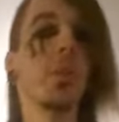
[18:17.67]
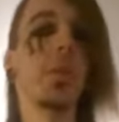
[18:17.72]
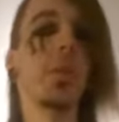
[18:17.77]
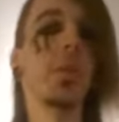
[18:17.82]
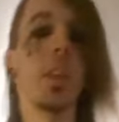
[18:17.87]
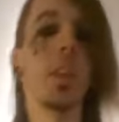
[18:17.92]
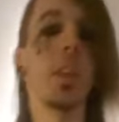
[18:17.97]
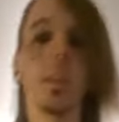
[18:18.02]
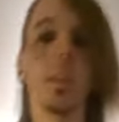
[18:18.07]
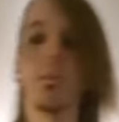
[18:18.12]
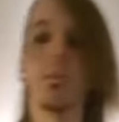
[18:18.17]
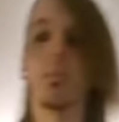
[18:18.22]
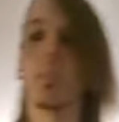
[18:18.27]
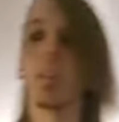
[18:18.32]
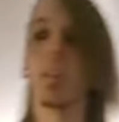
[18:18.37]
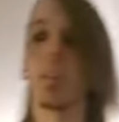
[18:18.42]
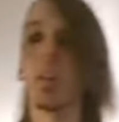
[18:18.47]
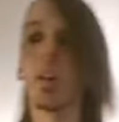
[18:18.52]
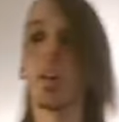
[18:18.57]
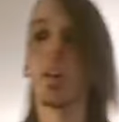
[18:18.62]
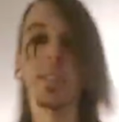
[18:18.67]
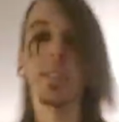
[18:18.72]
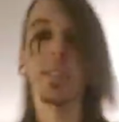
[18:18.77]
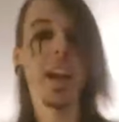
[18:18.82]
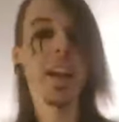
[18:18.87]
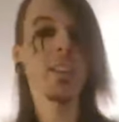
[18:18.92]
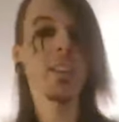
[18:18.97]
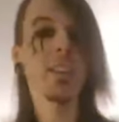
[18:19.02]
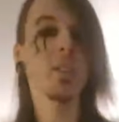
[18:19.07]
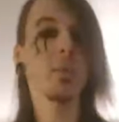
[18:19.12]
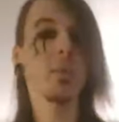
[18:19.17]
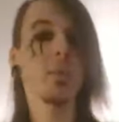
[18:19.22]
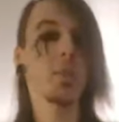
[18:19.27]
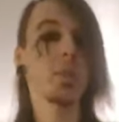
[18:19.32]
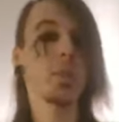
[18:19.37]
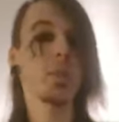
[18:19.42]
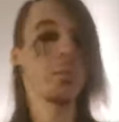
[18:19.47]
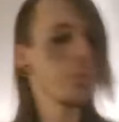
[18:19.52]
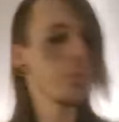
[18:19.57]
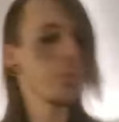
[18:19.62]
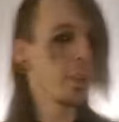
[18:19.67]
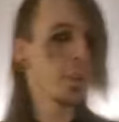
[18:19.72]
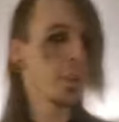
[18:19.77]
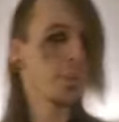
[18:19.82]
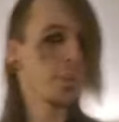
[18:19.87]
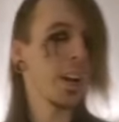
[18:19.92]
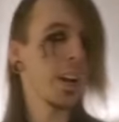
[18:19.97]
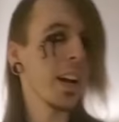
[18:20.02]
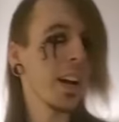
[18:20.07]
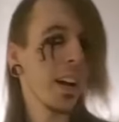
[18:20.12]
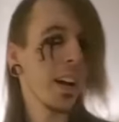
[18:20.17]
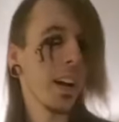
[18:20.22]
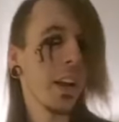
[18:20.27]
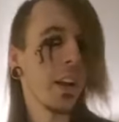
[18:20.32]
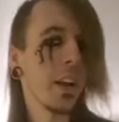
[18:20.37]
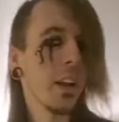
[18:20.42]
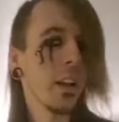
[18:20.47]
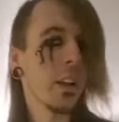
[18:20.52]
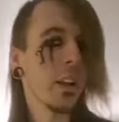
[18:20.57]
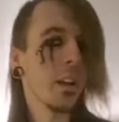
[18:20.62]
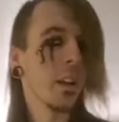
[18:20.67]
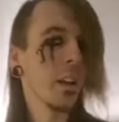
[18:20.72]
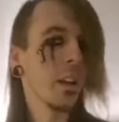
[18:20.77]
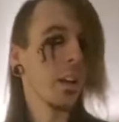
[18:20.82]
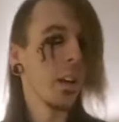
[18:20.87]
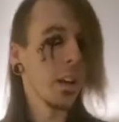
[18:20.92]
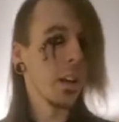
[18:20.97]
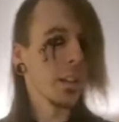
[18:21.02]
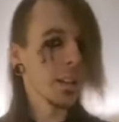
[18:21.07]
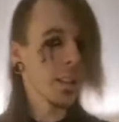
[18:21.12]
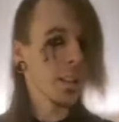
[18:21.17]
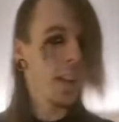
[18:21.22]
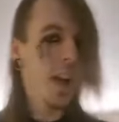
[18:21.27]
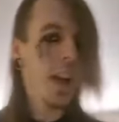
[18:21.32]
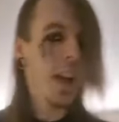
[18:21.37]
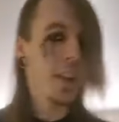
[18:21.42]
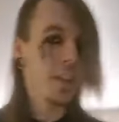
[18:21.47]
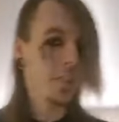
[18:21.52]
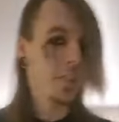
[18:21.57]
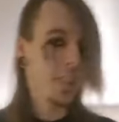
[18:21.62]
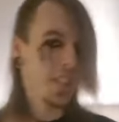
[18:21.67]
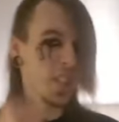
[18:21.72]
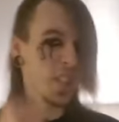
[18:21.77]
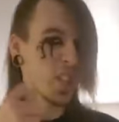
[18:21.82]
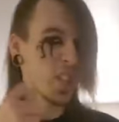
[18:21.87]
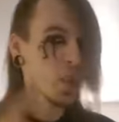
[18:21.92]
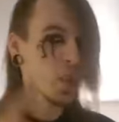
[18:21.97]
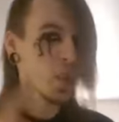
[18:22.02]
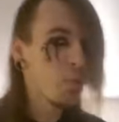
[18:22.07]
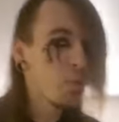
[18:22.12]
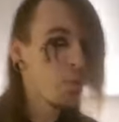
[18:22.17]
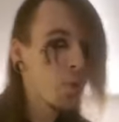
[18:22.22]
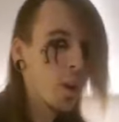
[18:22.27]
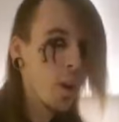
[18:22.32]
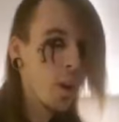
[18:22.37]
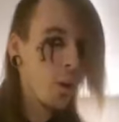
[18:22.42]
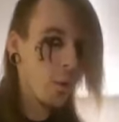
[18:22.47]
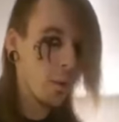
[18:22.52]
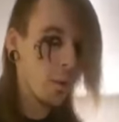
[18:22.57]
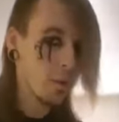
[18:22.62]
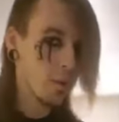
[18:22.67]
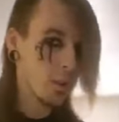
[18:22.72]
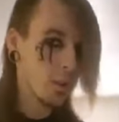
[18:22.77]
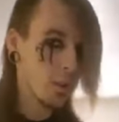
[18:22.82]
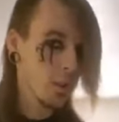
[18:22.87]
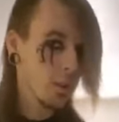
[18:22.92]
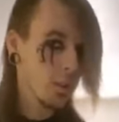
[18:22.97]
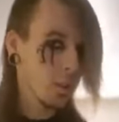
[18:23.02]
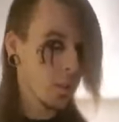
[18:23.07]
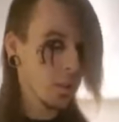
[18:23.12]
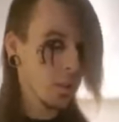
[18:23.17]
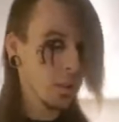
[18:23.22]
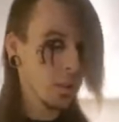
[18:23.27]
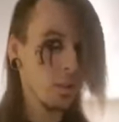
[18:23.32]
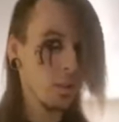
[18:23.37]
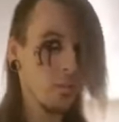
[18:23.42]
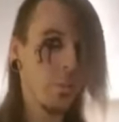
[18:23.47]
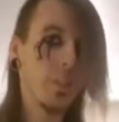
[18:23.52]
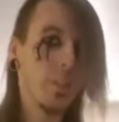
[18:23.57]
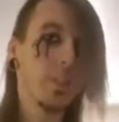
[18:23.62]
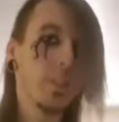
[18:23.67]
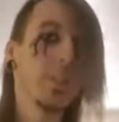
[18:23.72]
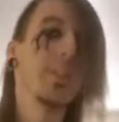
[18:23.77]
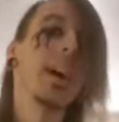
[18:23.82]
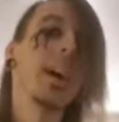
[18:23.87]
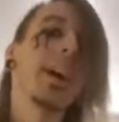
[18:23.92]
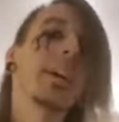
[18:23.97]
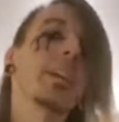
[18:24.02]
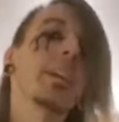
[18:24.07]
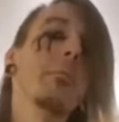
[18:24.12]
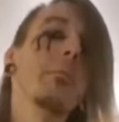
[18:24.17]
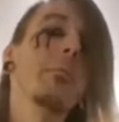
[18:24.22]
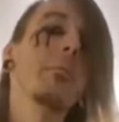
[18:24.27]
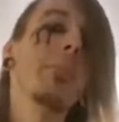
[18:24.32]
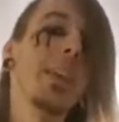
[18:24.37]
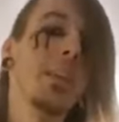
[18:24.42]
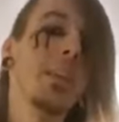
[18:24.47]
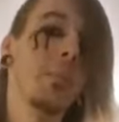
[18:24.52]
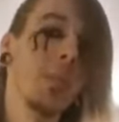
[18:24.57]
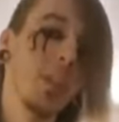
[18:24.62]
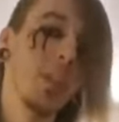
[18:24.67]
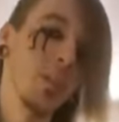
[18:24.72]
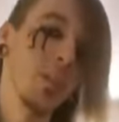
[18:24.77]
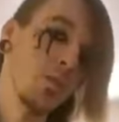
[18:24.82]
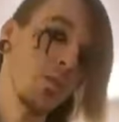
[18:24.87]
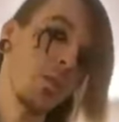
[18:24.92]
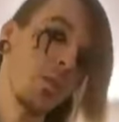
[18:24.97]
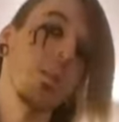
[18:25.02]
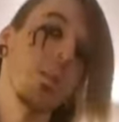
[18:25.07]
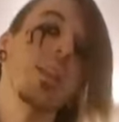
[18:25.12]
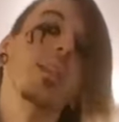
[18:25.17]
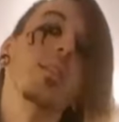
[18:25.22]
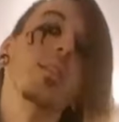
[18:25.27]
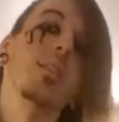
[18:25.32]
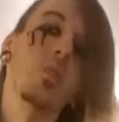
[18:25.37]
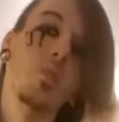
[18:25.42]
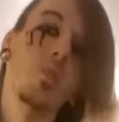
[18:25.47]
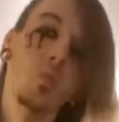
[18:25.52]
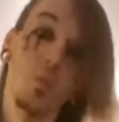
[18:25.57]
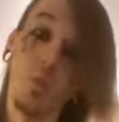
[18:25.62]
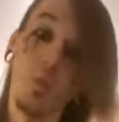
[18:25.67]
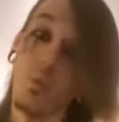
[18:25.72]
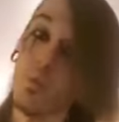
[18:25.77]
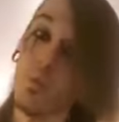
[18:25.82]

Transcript: in life, a task you want to do before you die, an attire that you know you've been dying to be because you know that is who you